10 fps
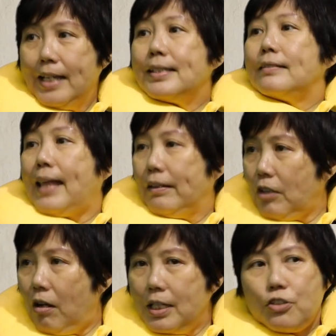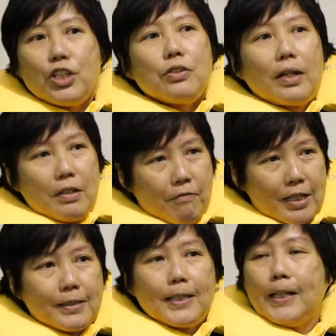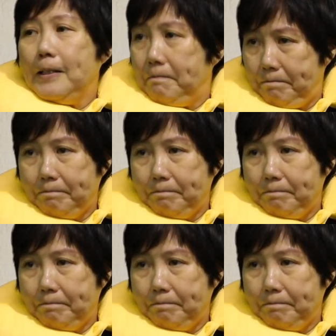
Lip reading: It's a technology you're investing in.